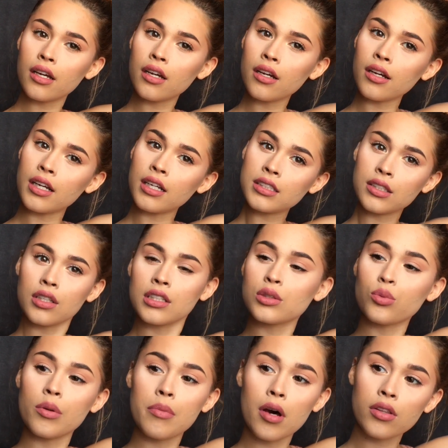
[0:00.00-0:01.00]
Alright, so
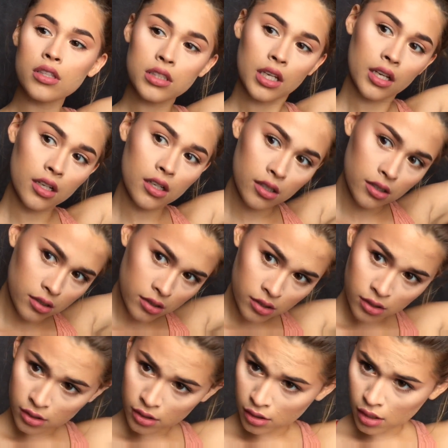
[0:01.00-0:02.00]
let's whip out this hair.
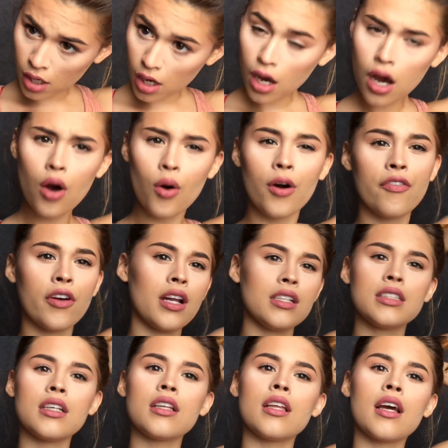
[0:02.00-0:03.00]
Oh, I
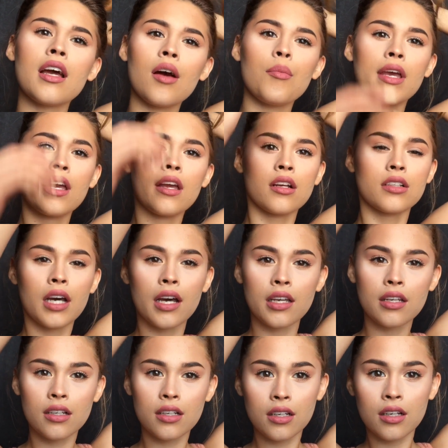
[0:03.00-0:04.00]
forgot to say, like I got my hair
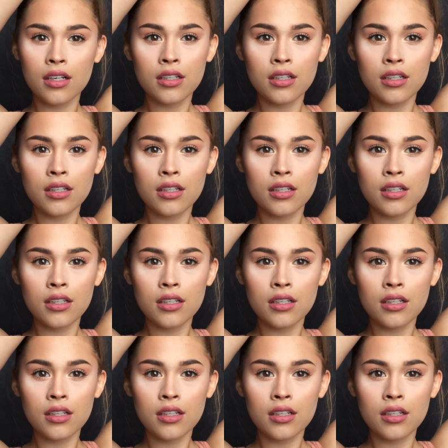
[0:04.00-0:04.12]
dyed.